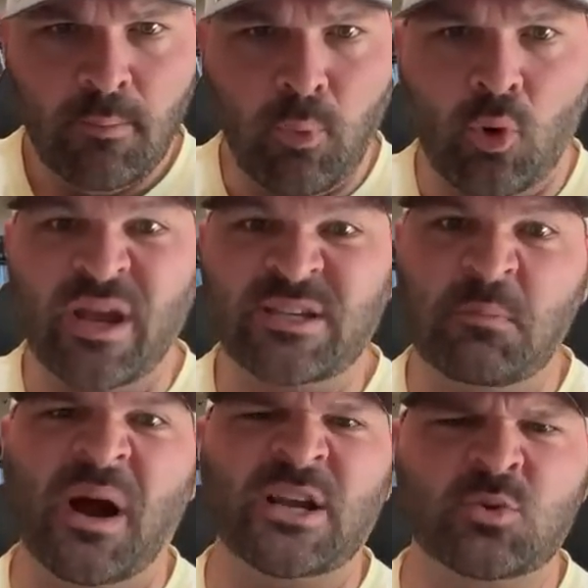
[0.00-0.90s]

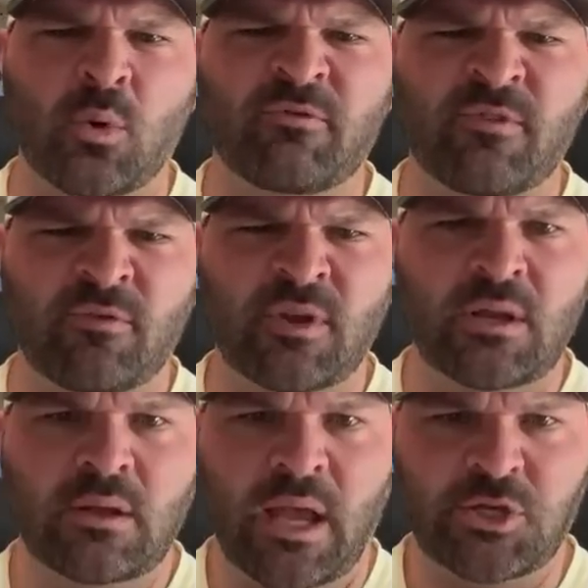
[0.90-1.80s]

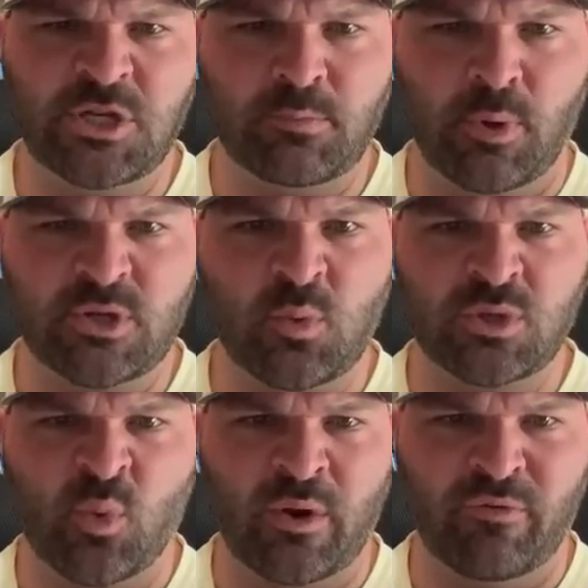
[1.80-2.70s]
Gaethje's
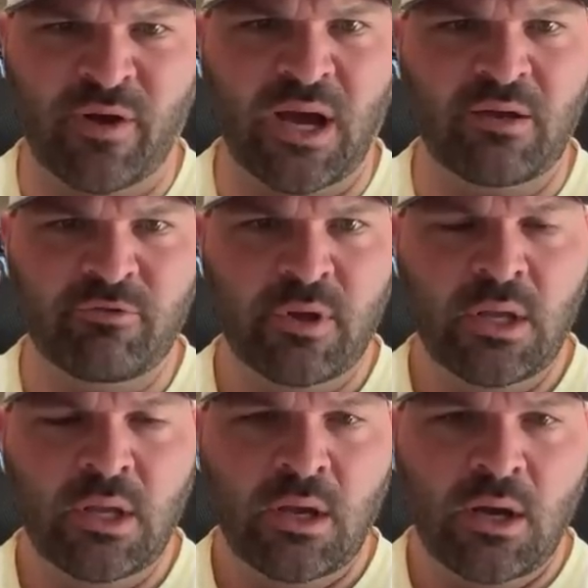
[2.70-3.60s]
+125.
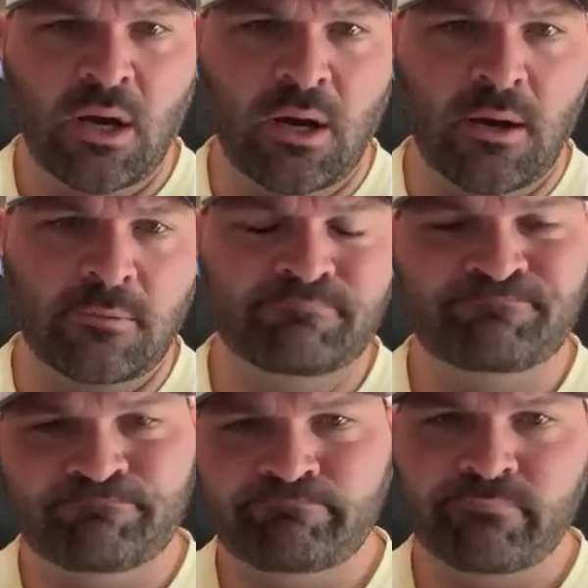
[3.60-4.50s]

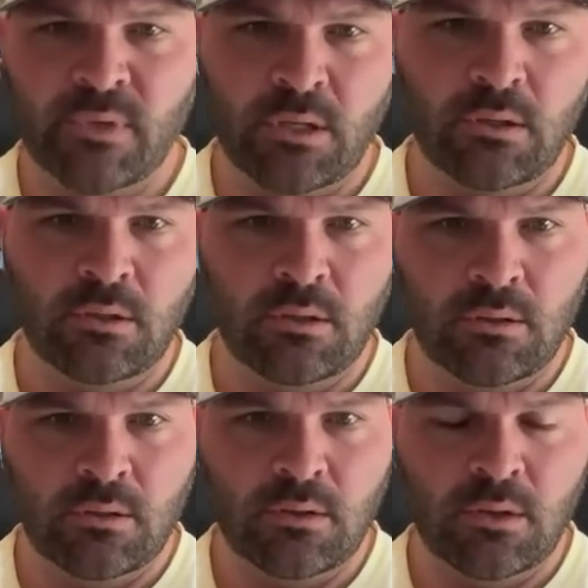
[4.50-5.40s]

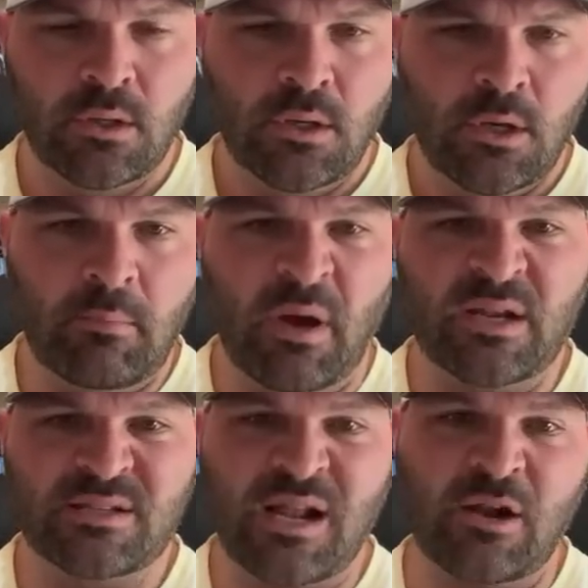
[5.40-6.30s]

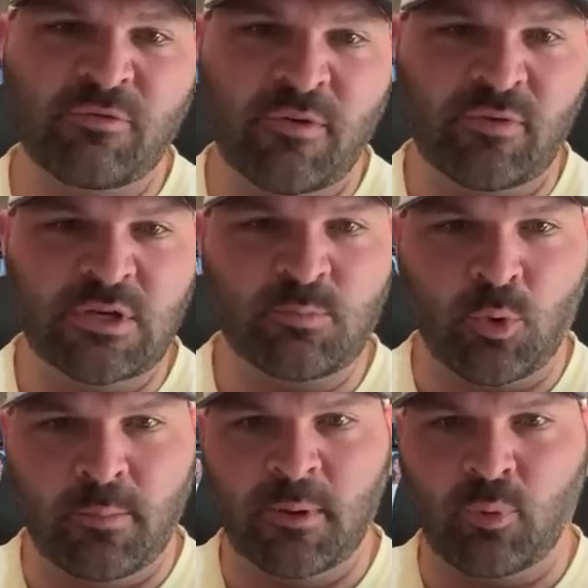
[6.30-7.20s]
-$1.50 is a
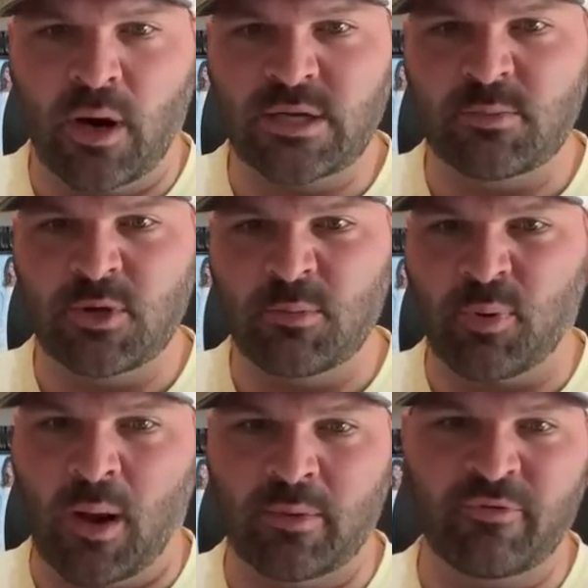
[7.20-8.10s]
pretty big price. I mean, you could
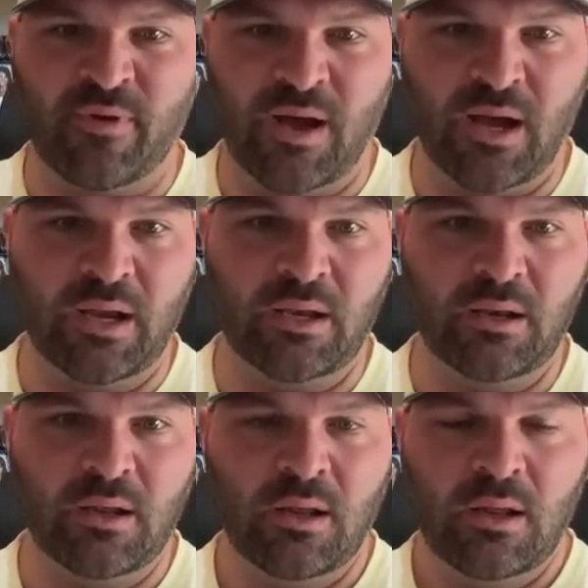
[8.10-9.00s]
probably
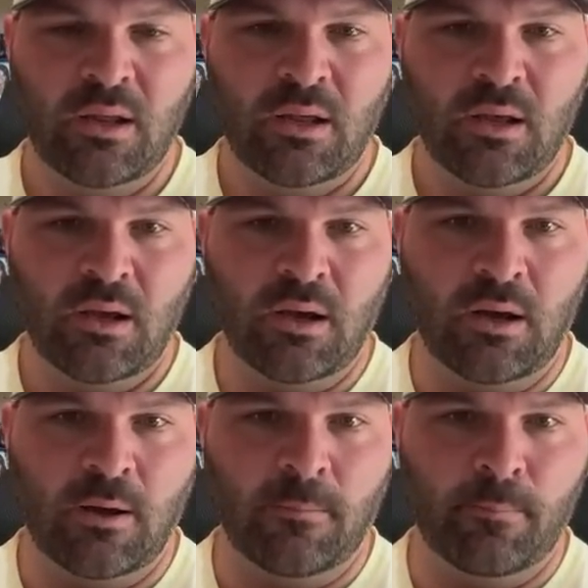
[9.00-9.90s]
find
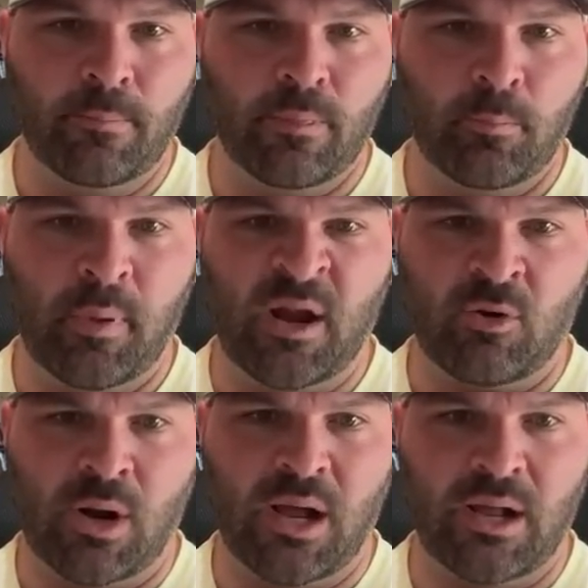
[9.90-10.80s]

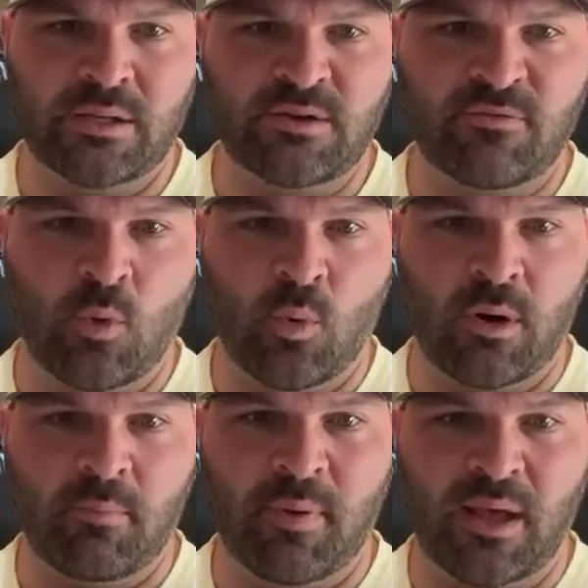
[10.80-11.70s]
better odds if you
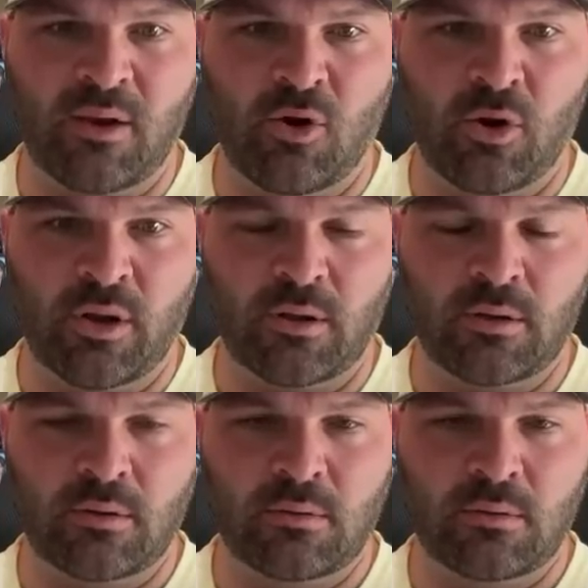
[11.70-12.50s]
want to bet on